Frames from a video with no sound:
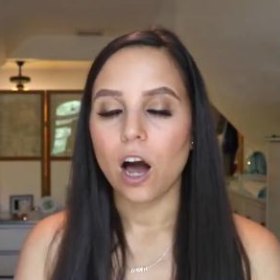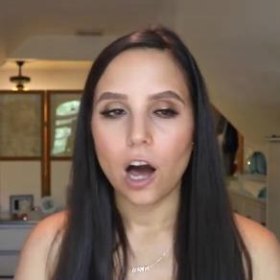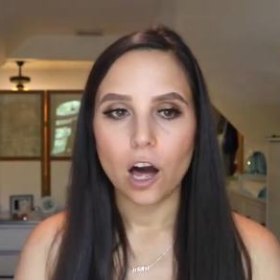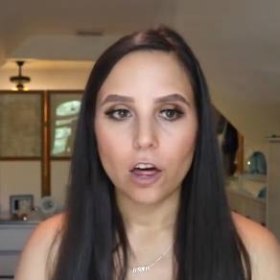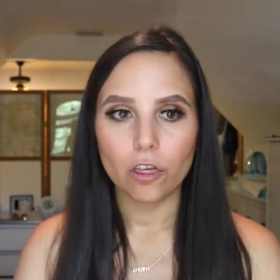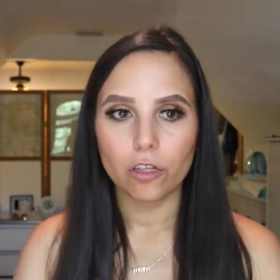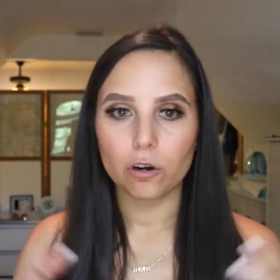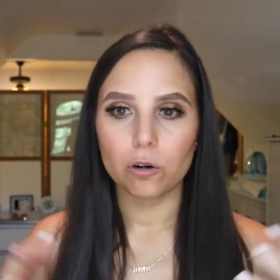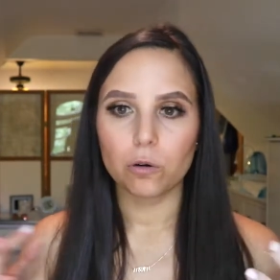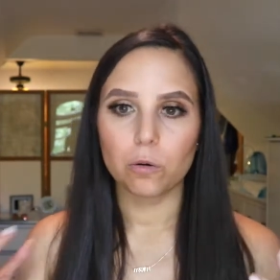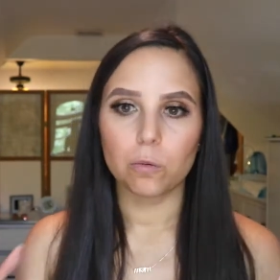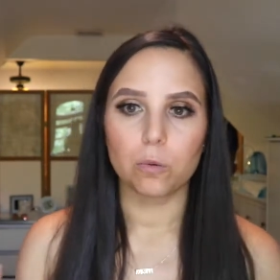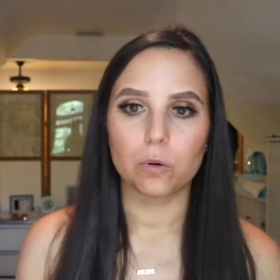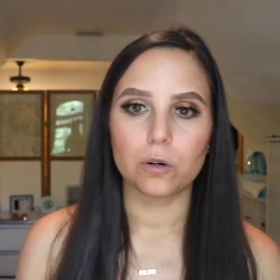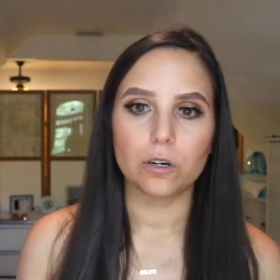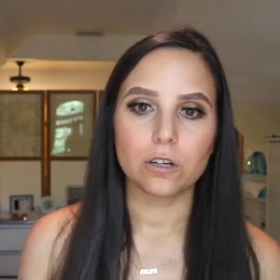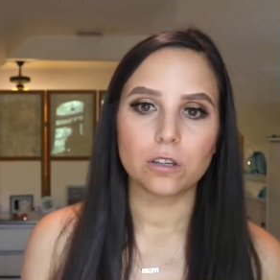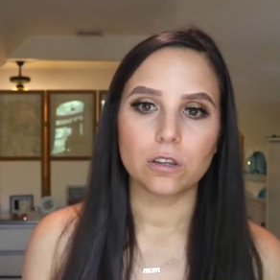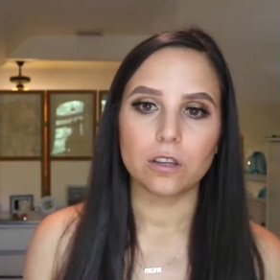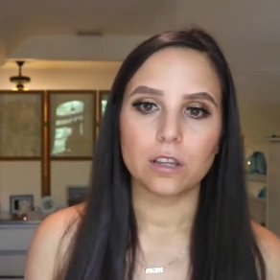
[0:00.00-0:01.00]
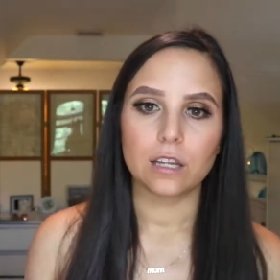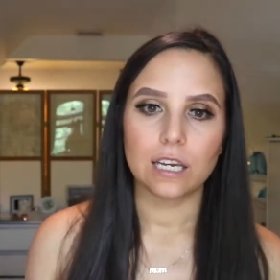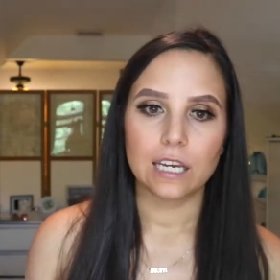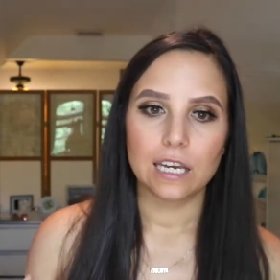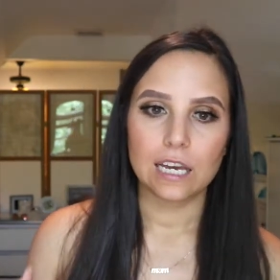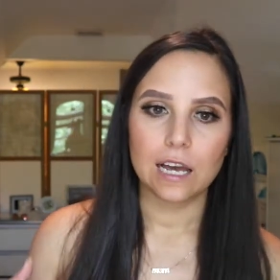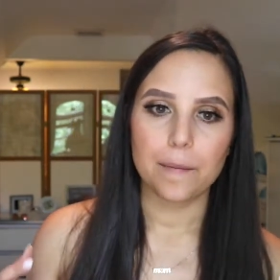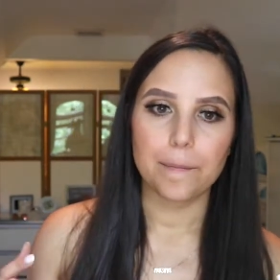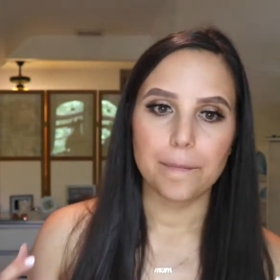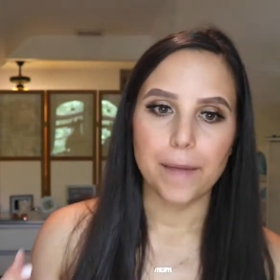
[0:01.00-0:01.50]

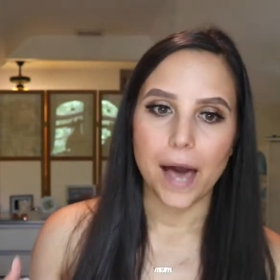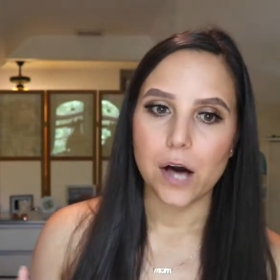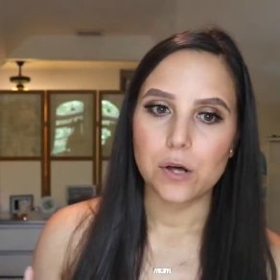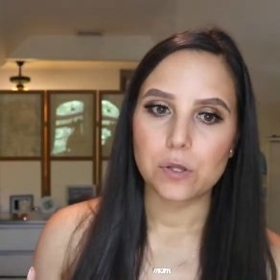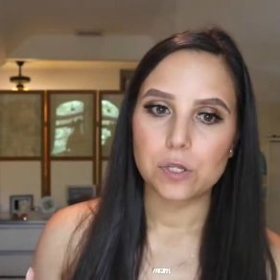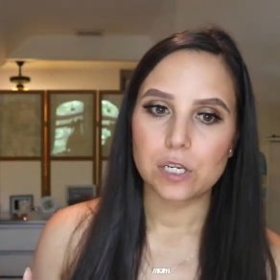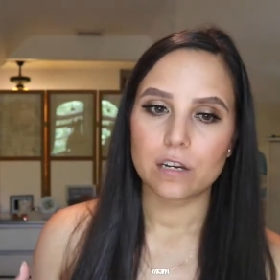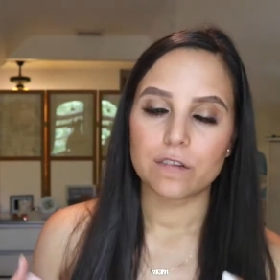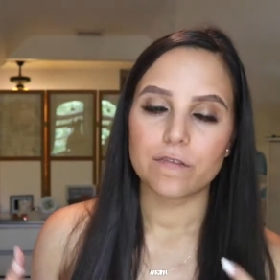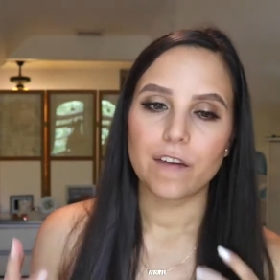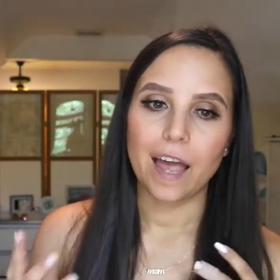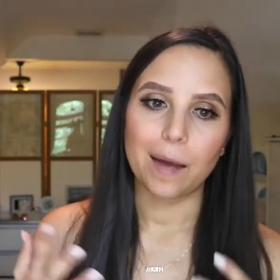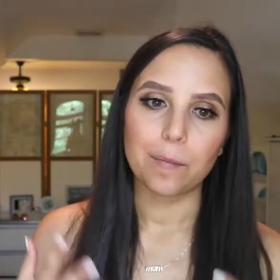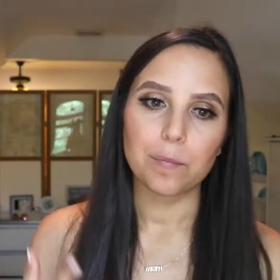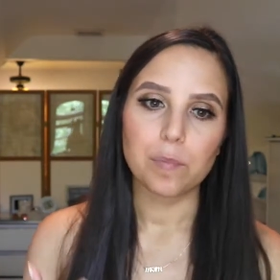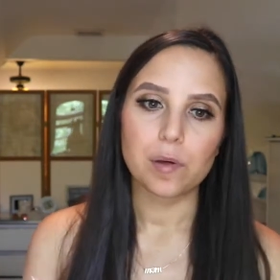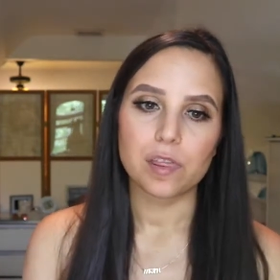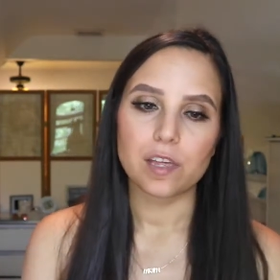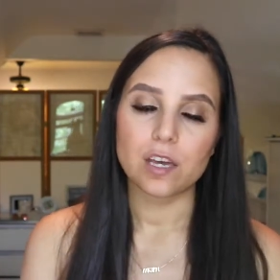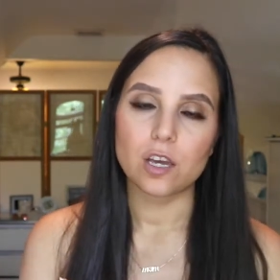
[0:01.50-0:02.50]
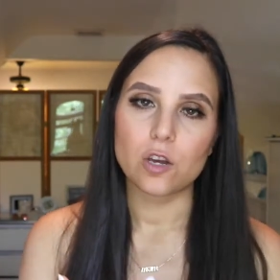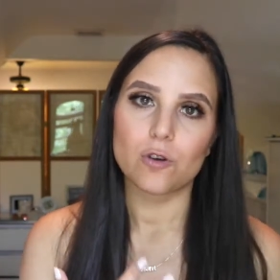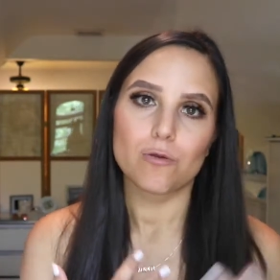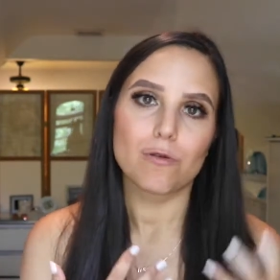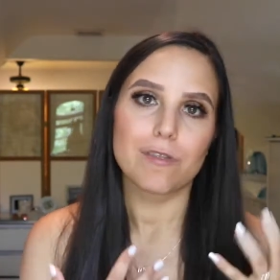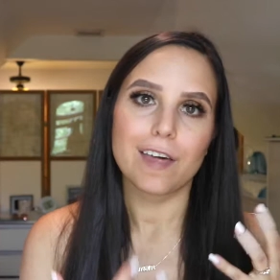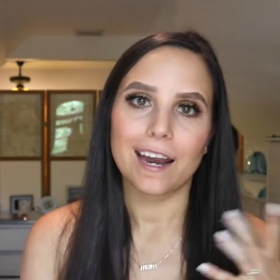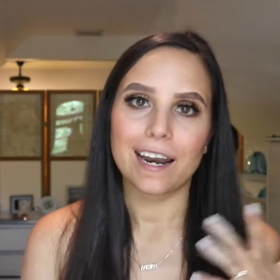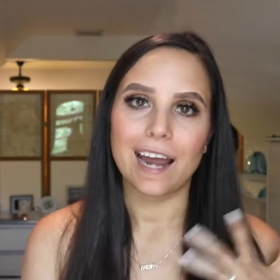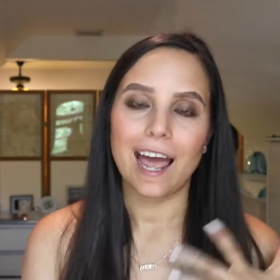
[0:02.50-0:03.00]
otherworldly amount of empathy you
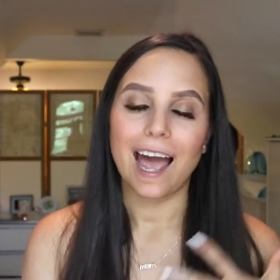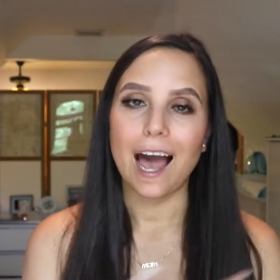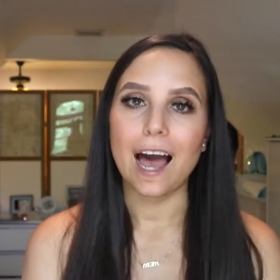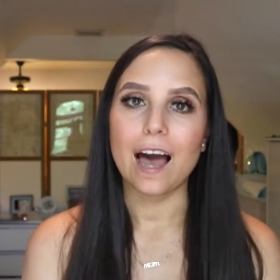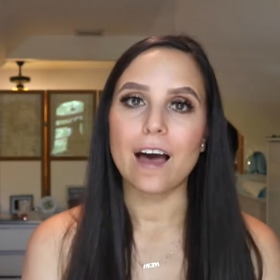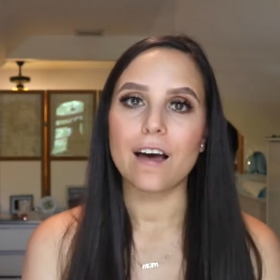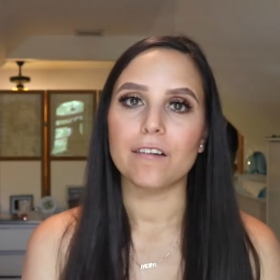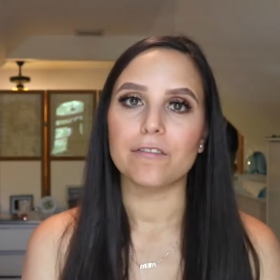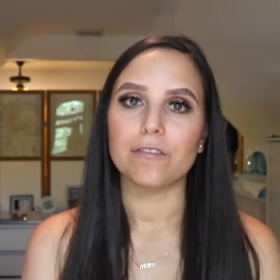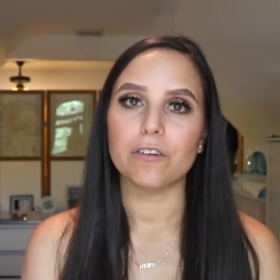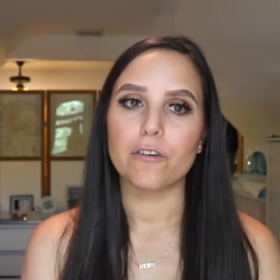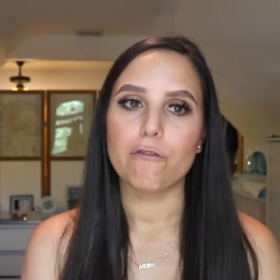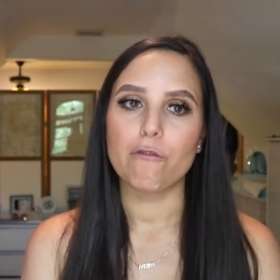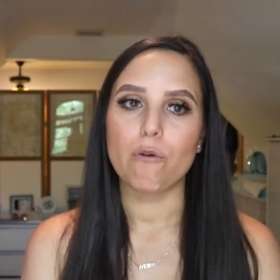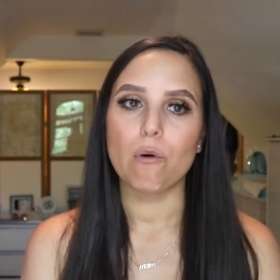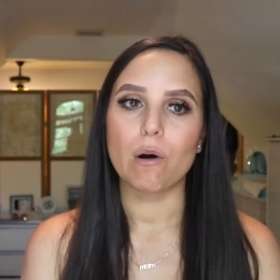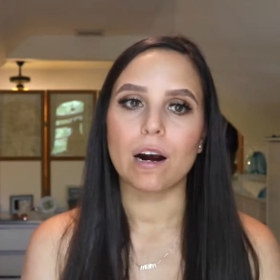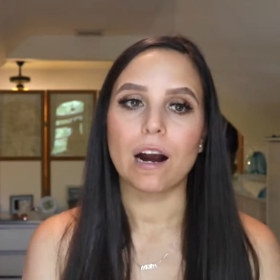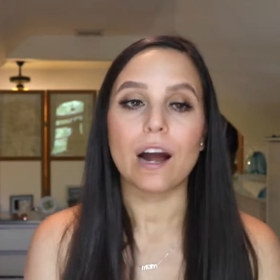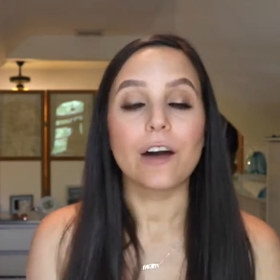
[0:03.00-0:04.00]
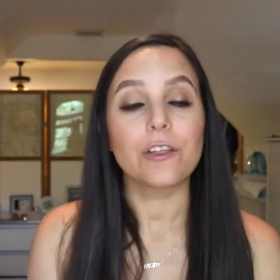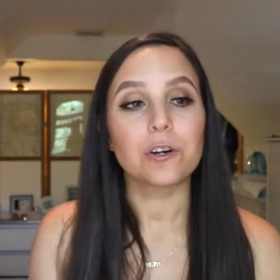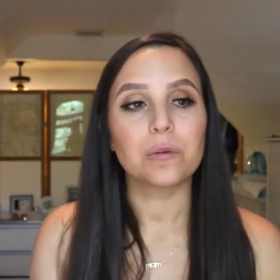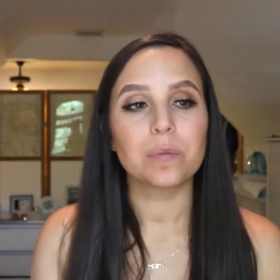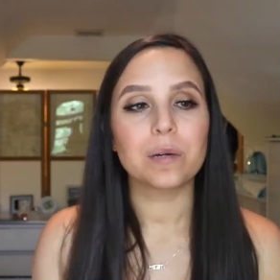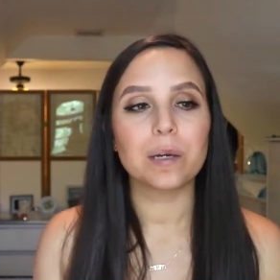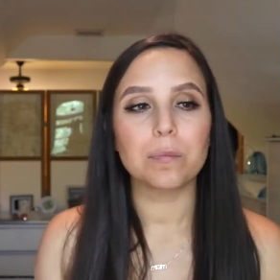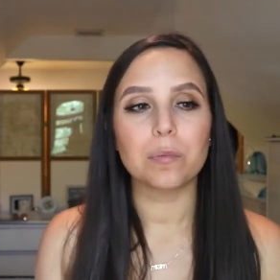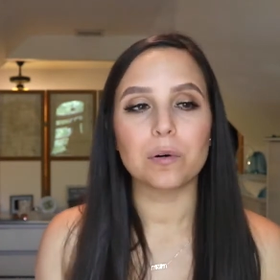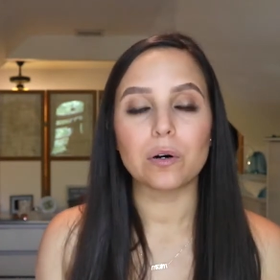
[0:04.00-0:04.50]
then have for other
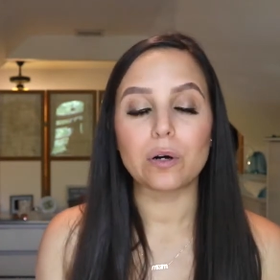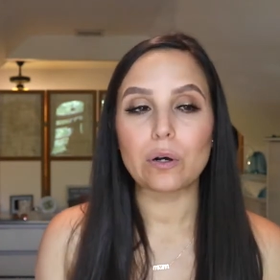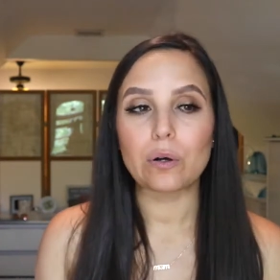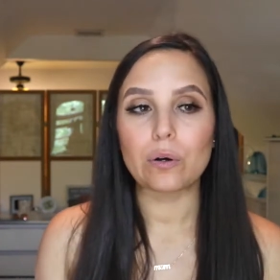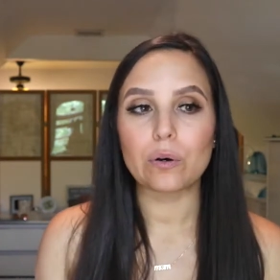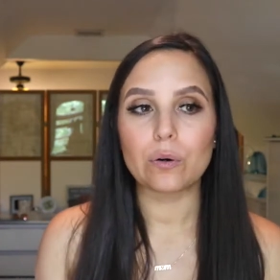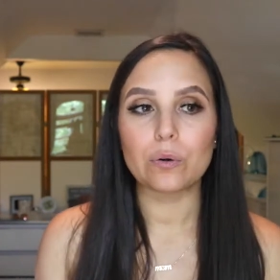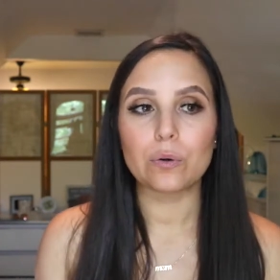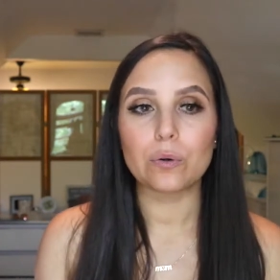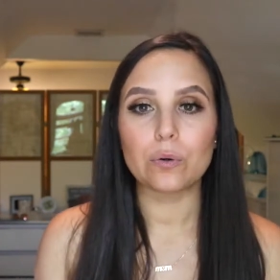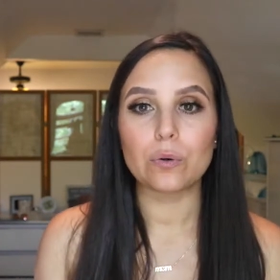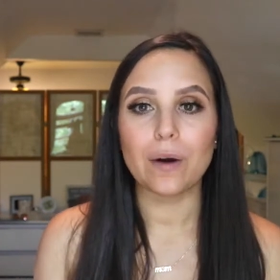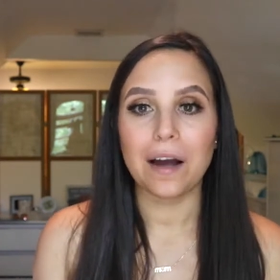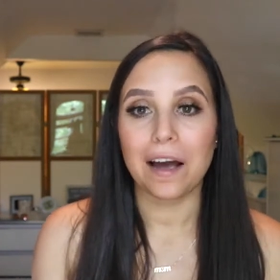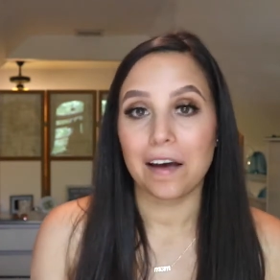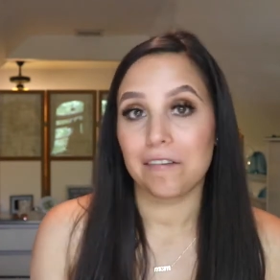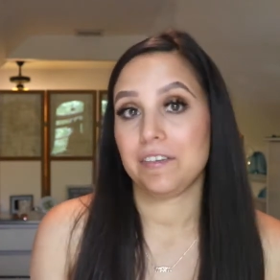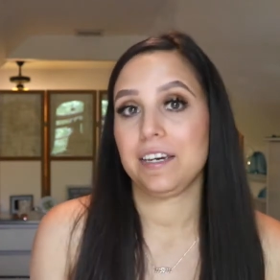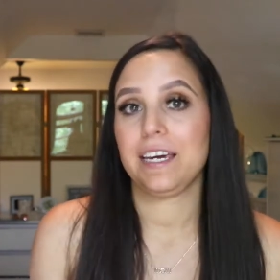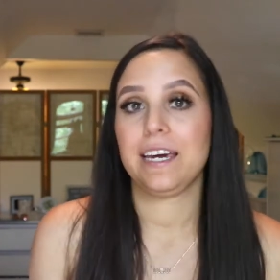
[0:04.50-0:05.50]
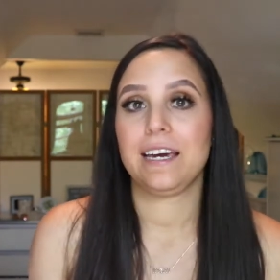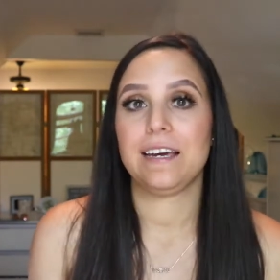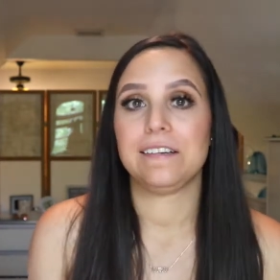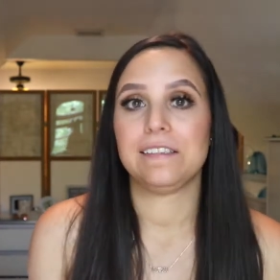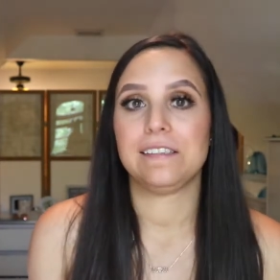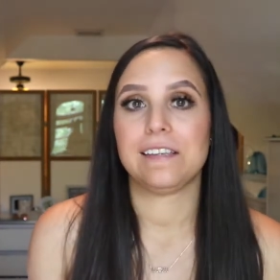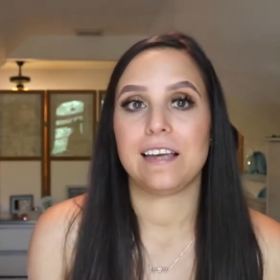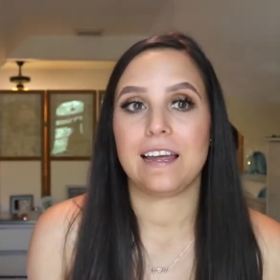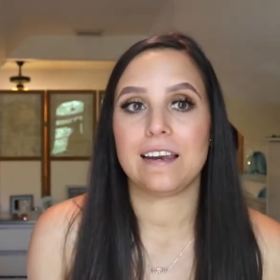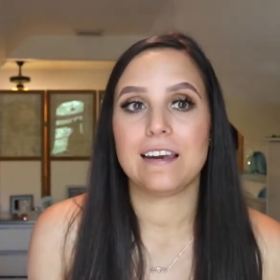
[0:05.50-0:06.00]
people who have
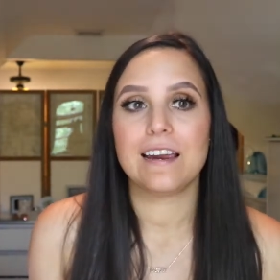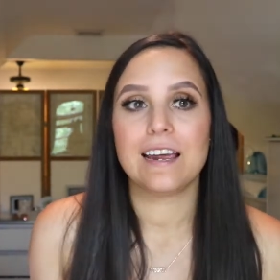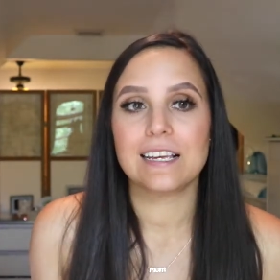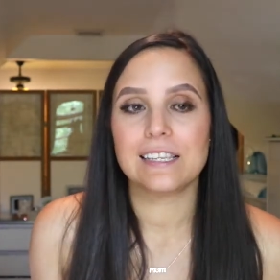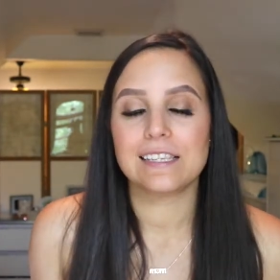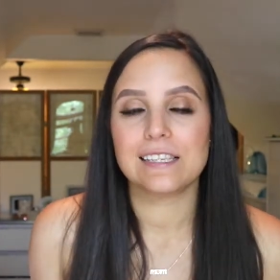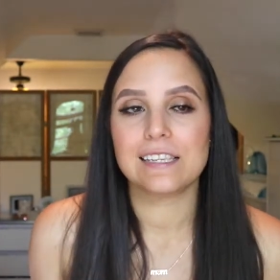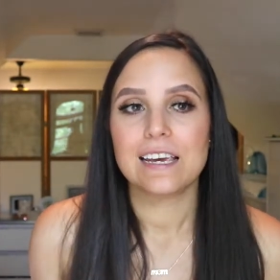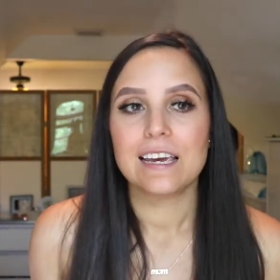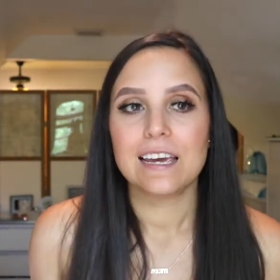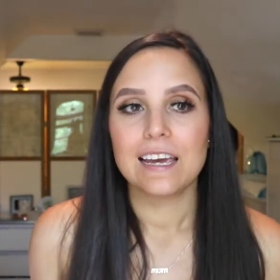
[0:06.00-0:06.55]
kids, and it's